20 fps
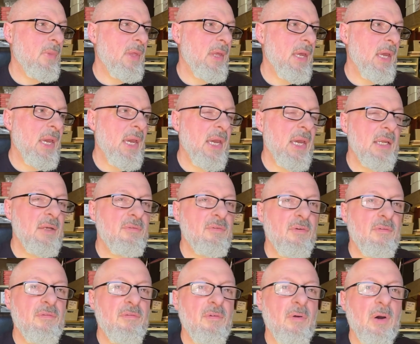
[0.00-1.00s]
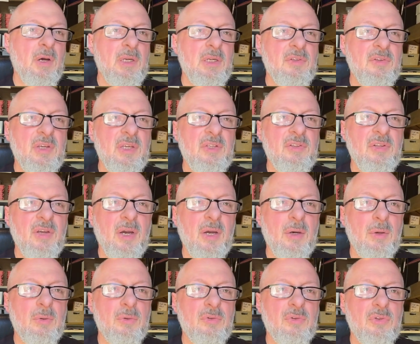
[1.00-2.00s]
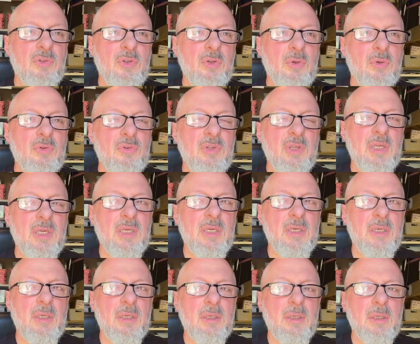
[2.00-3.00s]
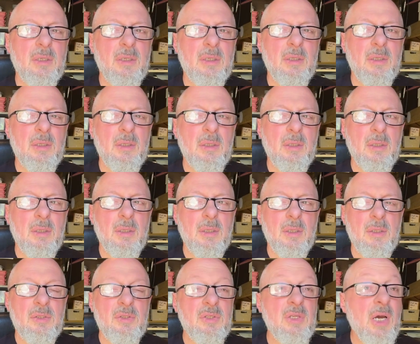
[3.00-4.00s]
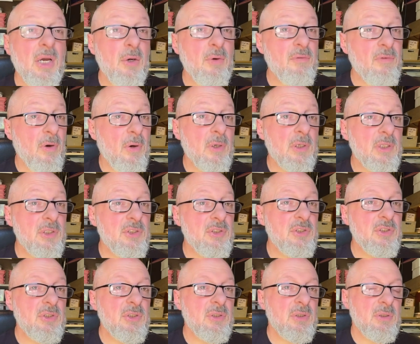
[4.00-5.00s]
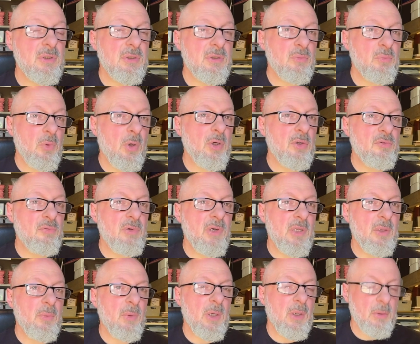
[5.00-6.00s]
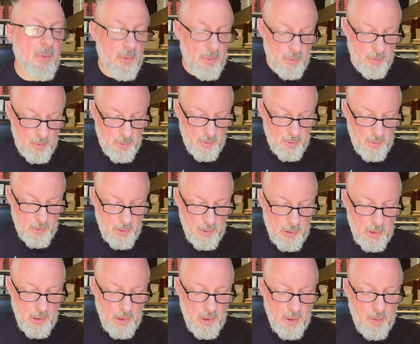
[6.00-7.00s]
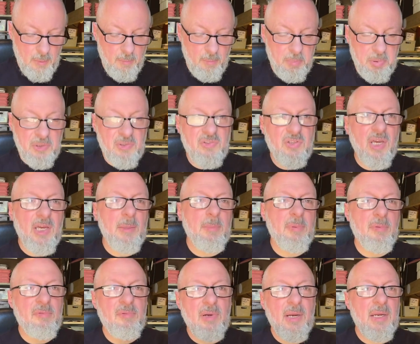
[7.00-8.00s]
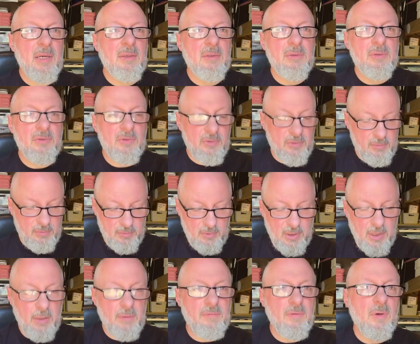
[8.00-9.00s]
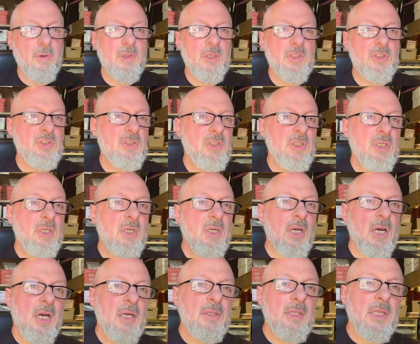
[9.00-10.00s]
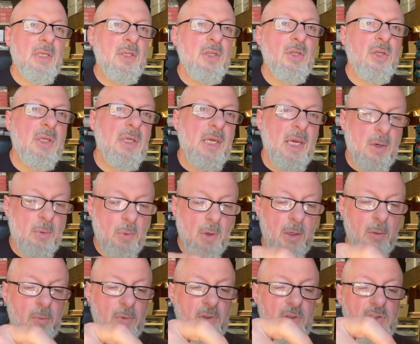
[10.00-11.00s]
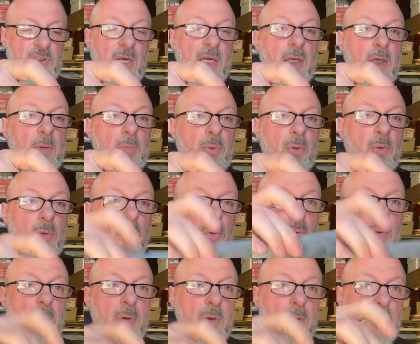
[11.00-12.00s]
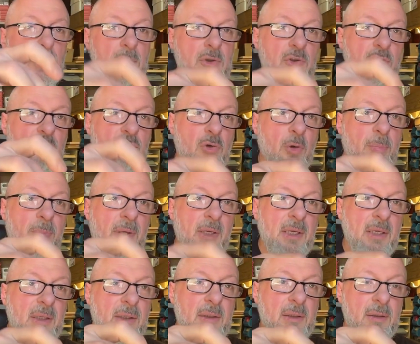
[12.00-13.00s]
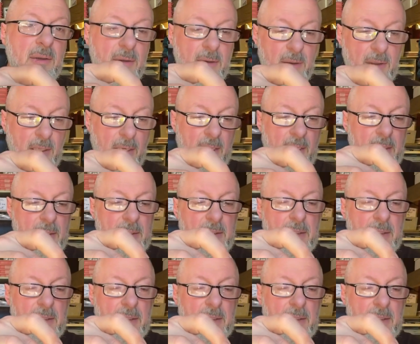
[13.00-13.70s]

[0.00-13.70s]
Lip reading: and for finer details, using nail varnish works really well, but tape round nail varnish, and then you can get away with a shallow pool and just drop it in